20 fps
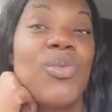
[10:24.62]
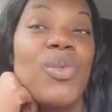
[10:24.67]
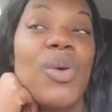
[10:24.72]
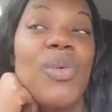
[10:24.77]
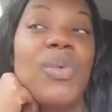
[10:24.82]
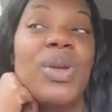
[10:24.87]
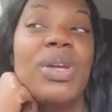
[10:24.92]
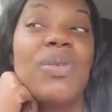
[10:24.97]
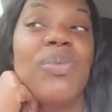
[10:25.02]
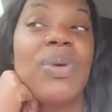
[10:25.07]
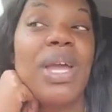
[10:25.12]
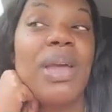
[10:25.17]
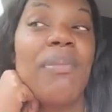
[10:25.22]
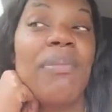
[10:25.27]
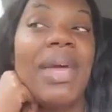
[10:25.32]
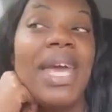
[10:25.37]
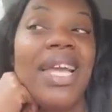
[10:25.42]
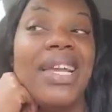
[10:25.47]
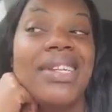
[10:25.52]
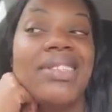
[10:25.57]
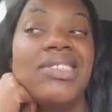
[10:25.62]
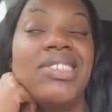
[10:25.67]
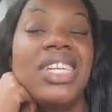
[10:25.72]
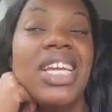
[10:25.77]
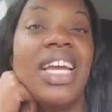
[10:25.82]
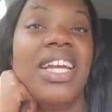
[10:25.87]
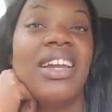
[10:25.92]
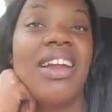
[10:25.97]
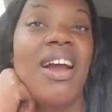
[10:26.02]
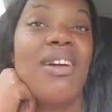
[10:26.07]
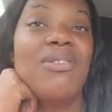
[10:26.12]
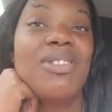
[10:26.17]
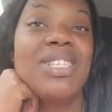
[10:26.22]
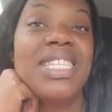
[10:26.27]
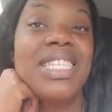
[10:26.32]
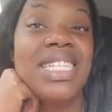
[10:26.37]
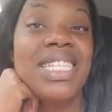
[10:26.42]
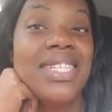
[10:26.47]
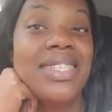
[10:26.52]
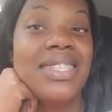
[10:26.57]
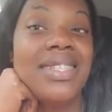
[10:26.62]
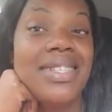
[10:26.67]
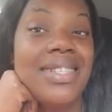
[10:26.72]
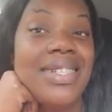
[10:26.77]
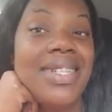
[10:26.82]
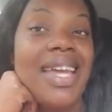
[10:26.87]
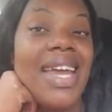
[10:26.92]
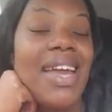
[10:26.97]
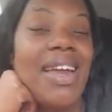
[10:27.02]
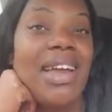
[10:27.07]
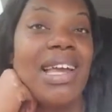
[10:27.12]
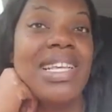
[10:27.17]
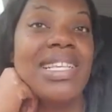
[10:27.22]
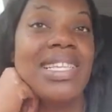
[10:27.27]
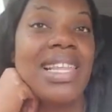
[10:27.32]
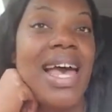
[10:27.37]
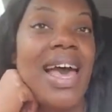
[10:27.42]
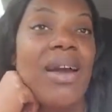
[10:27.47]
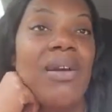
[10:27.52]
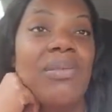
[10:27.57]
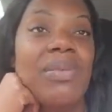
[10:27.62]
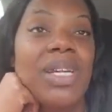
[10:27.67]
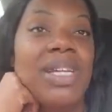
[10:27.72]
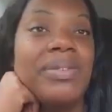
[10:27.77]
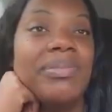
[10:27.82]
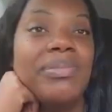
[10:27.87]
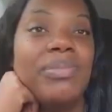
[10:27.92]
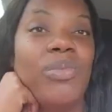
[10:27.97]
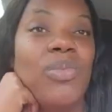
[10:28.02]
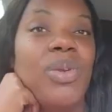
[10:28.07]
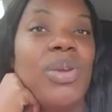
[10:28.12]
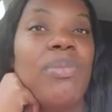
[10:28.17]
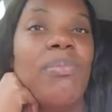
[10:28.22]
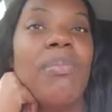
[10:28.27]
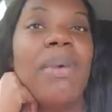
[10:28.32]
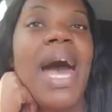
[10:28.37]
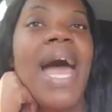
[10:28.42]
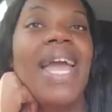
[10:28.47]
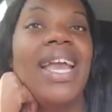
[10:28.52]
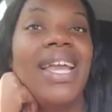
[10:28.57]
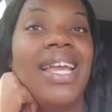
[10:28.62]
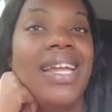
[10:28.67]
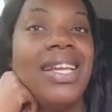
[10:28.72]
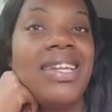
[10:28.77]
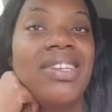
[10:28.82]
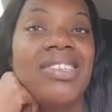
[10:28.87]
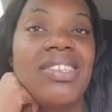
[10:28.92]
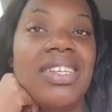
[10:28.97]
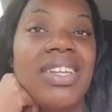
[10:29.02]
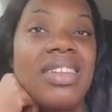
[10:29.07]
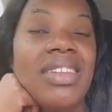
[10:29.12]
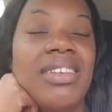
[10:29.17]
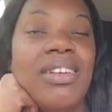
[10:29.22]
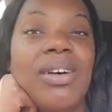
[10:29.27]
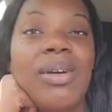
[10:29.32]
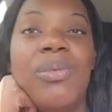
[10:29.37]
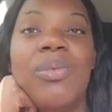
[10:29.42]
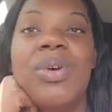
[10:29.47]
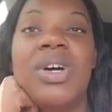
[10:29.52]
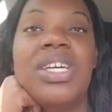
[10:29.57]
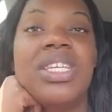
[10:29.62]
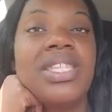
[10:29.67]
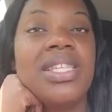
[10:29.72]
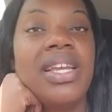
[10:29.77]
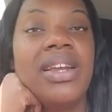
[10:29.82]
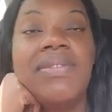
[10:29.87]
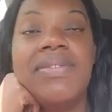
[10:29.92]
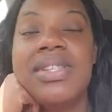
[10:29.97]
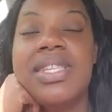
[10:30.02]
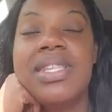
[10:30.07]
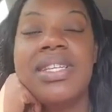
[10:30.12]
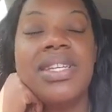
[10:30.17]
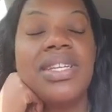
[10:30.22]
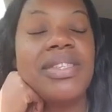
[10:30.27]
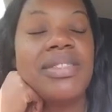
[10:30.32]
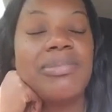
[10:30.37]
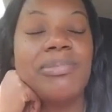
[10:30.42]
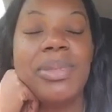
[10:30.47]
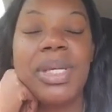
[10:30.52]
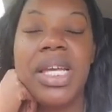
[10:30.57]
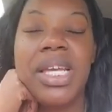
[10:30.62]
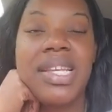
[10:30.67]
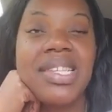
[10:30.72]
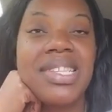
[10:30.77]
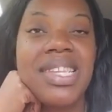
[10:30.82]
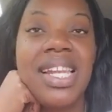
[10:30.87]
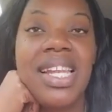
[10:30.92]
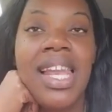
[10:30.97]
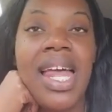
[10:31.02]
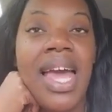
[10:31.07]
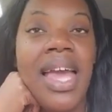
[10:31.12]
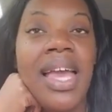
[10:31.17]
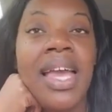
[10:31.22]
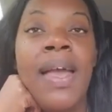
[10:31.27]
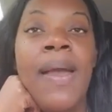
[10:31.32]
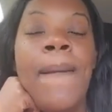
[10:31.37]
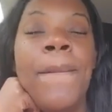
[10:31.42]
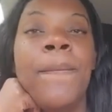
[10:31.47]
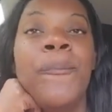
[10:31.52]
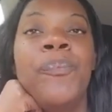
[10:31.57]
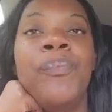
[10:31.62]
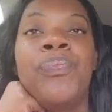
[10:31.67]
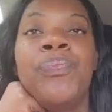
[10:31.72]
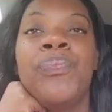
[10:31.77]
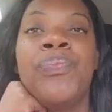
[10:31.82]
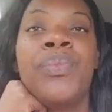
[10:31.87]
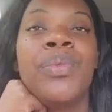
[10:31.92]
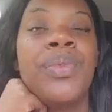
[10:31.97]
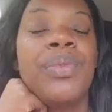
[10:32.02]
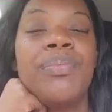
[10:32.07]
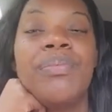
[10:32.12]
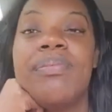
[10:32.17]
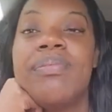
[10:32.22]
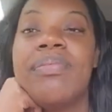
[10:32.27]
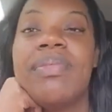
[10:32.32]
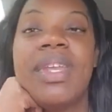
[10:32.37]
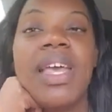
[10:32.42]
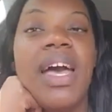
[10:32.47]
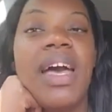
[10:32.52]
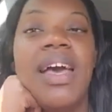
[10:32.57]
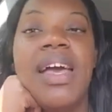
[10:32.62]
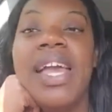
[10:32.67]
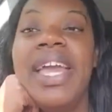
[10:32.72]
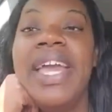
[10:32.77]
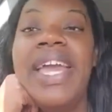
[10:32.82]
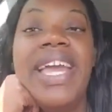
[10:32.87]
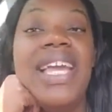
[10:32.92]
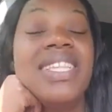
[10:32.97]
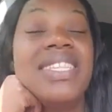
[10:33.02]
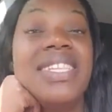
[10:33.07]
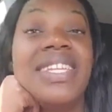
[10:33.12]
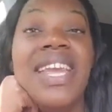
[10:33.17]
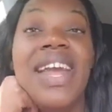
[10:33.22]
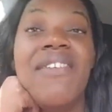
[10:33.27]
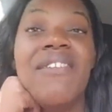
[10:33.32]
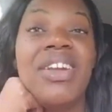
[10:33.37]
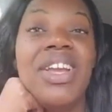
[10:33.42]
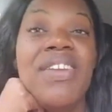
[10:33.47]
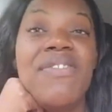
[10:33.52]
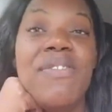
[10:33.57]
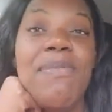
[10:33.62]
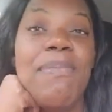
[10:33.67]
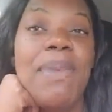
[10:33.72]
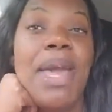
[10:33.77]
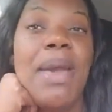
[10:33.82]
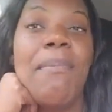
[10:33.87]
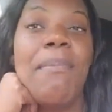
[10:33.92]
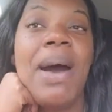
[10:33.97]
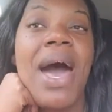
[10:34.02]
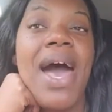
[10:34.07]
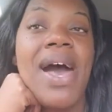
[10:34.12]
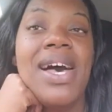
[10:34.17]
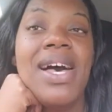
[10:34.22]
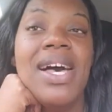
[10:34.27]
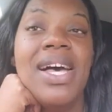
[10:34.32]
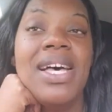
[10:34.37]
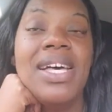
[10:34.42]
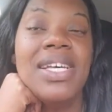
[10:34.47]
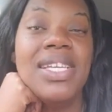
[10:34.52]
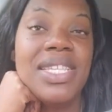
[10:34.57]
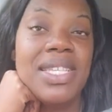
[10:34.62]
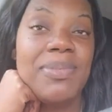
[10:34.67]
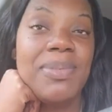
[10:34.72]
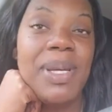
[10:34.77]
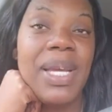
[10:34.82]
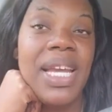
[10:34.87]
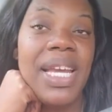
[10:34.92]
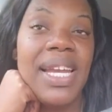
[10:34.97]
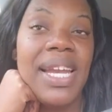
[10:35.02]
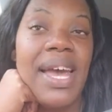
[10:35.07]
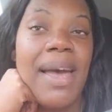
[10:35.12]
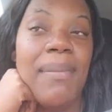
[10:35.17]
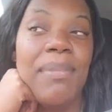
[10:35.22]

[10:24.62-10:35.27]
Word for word: When we went back and checked our receipts today, it's like we we might hit each other up once every six months. And like, he's never even met my husband.